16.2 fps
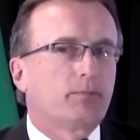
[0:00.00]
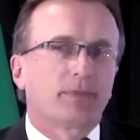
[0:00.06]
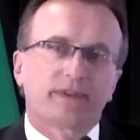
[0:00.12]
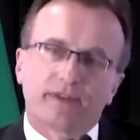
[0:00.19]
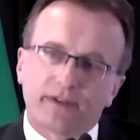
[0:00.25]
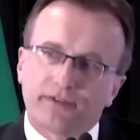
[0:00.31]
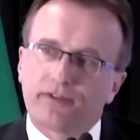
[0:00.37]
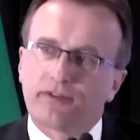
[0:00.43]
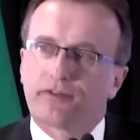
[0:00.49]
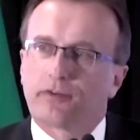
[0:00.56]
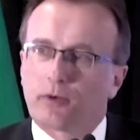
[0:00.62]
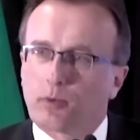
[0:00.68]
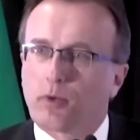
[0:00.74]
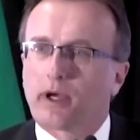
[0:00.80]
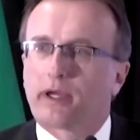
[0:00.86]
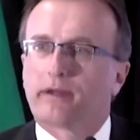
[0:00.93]
but this is
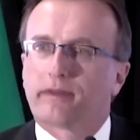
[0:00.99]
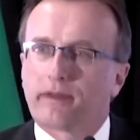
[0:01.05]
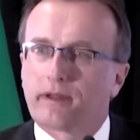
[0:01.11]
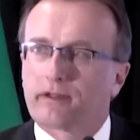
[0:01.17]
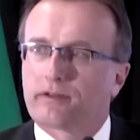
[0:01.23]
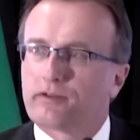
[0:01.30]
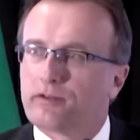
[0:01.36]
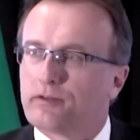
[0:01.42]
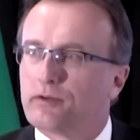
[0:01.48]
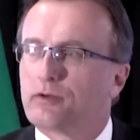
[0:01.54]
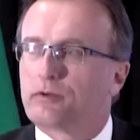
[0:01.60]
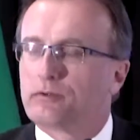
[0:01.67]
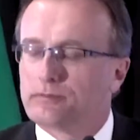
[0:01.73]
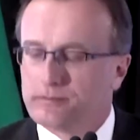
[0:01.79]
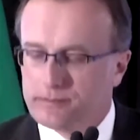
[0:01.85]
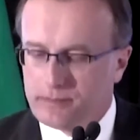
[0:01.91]
the right thing to
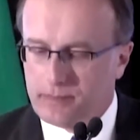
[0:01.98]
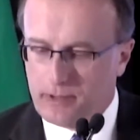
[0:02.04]
do.